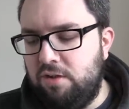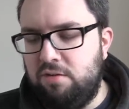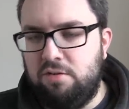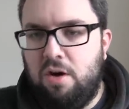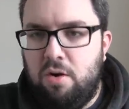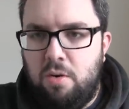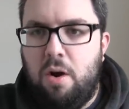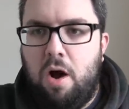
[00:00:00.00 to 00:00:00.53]

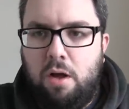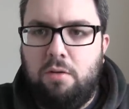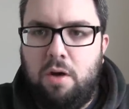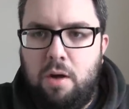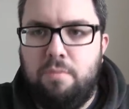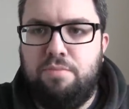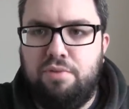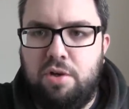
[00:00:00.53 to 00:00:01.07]
So I,
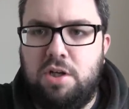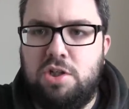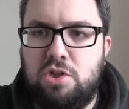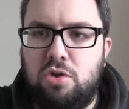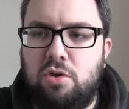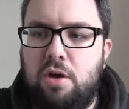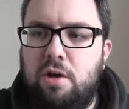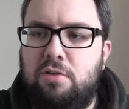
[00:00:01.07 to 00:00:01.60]
am pretty
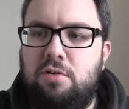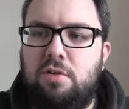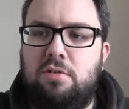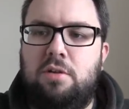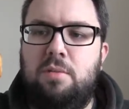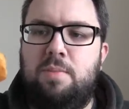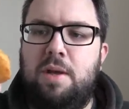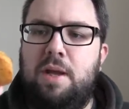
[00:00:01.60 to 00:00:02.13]
sure they're
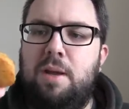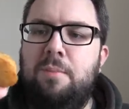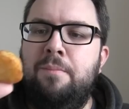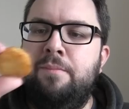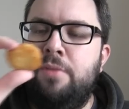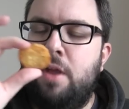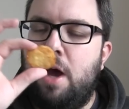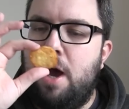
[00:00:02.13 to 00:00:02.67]
60p.
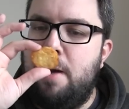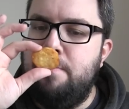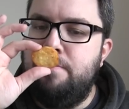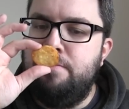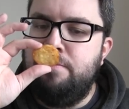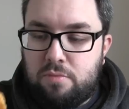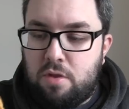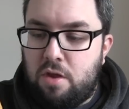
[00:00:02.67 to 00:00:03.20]
Um,
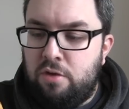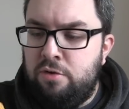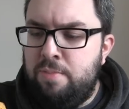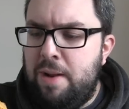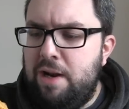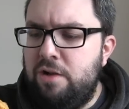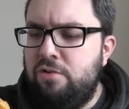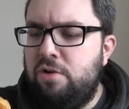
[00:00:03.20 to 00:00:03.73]

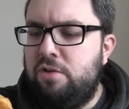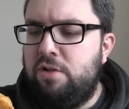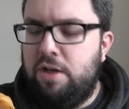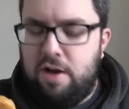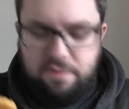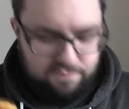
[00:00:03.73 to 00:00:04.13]
smell interesting. I